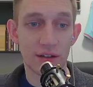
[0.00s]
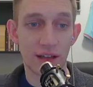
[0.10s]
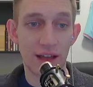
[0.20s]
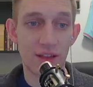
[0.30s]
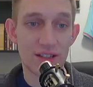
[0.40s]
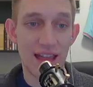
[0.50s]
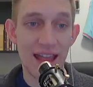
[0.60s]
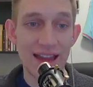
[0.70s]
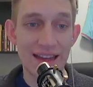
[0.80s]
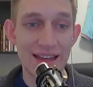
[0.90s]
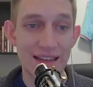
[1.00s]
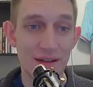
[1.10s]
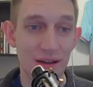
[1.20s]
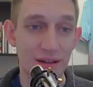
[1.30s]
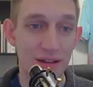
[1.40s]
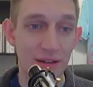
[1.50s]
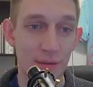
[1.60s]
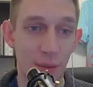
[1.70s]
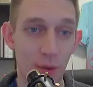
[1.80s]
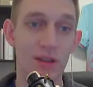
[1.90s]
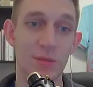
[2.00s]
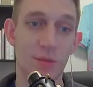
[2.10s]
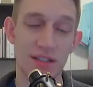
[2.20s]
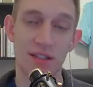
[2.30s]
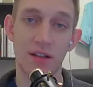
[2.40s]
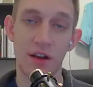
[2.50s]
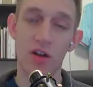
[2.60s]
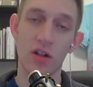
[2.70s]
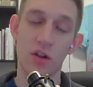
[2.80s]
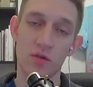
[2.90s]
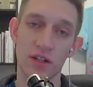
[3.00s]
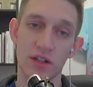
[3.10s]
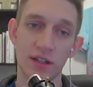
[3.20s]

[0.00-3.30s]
I lost 80 points basically on closer